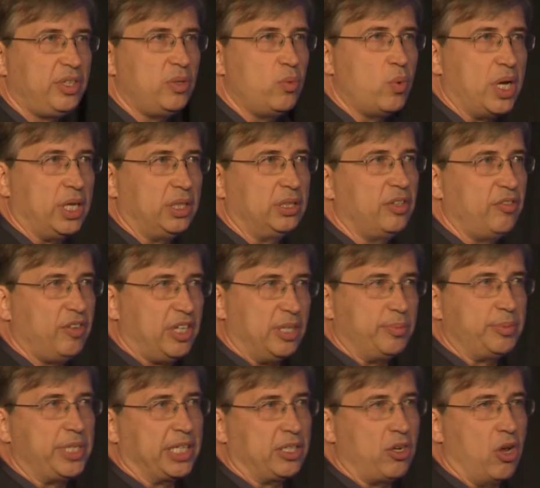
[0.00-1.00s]

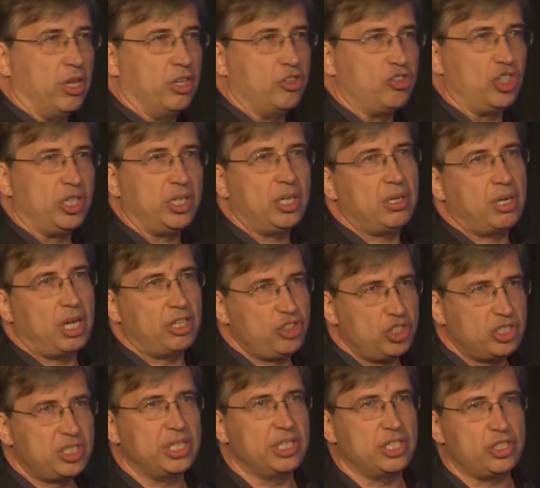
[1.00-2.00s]
well-developed technology. I'll
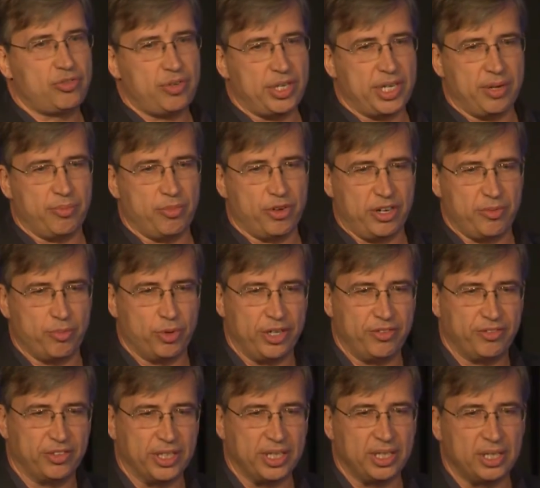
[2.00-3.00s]
just illustrate it very
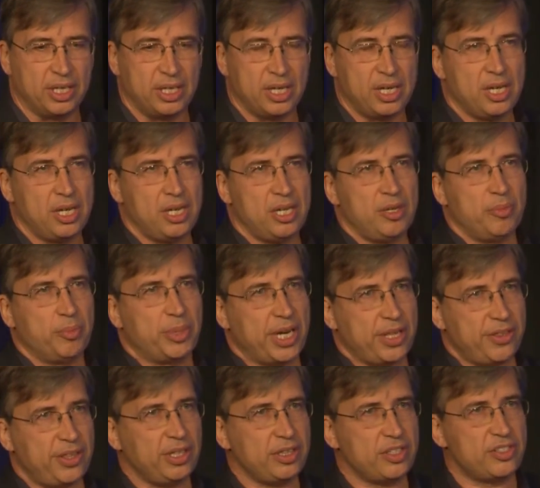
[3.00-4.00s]
briefly. But I
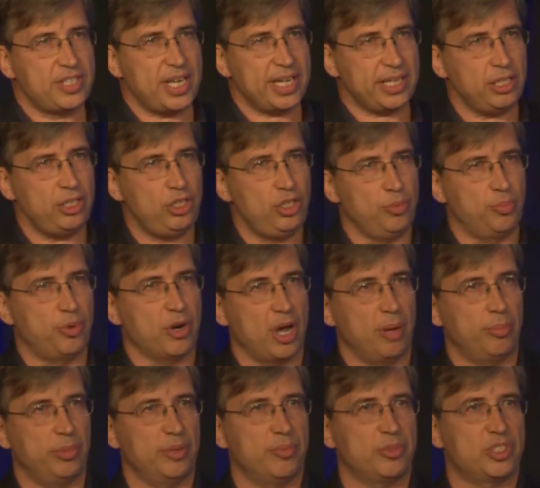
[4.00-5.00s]
think the second 2
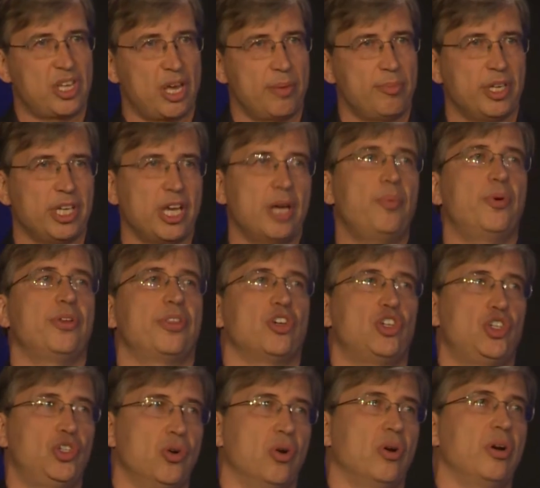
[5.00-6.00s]
problems, coming up with a
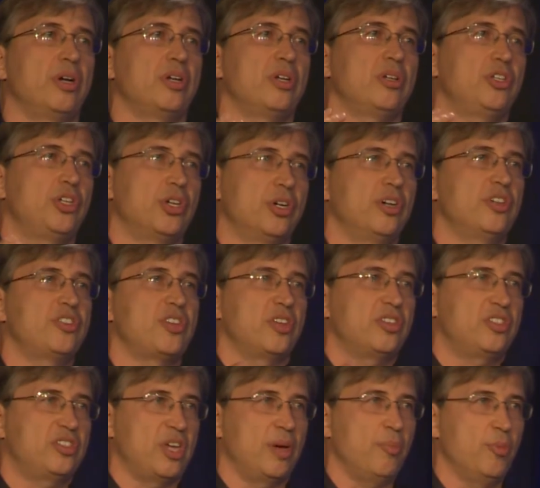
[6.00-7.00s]
short, terse
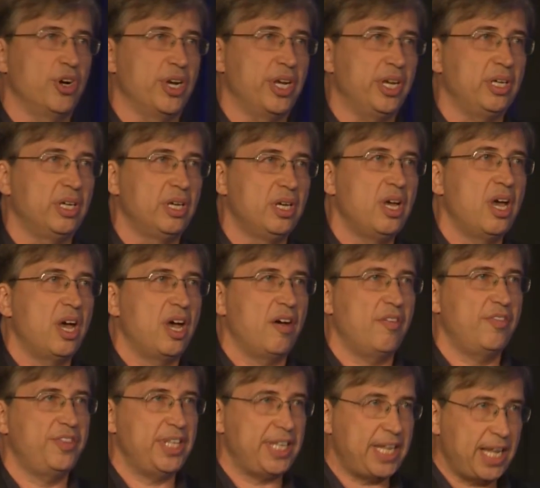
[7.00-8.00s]
summary
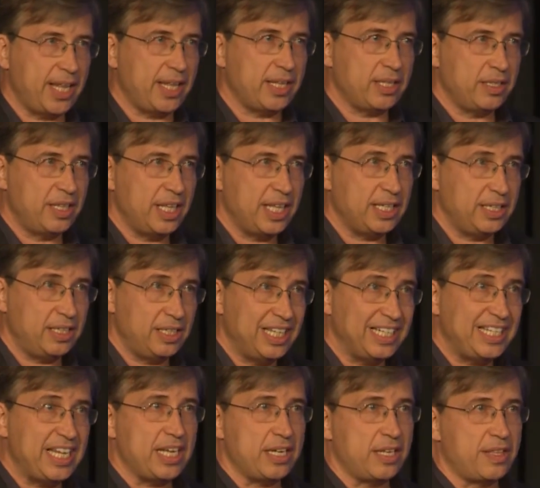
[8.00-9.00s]
of the
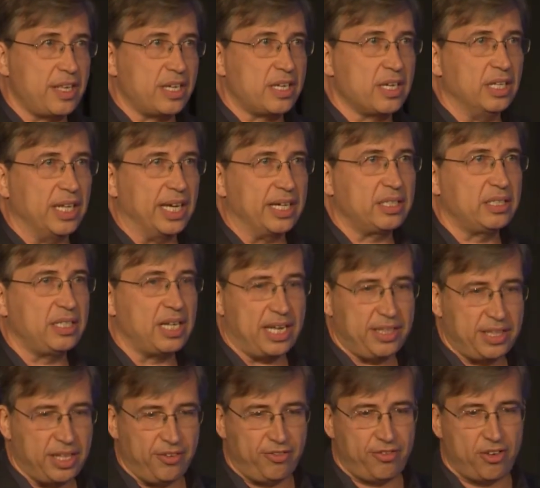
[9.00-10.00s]
data they collect,
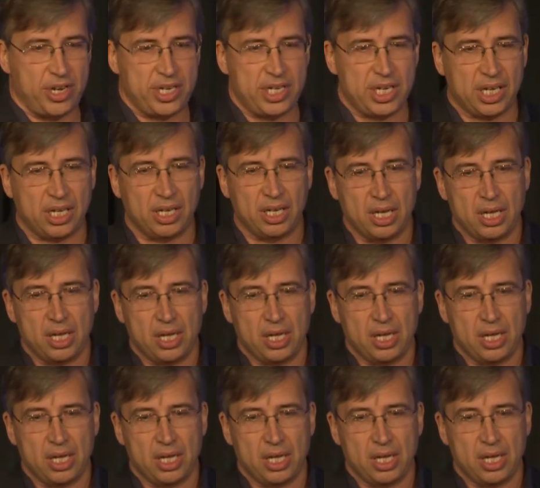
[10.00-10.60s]
and then finding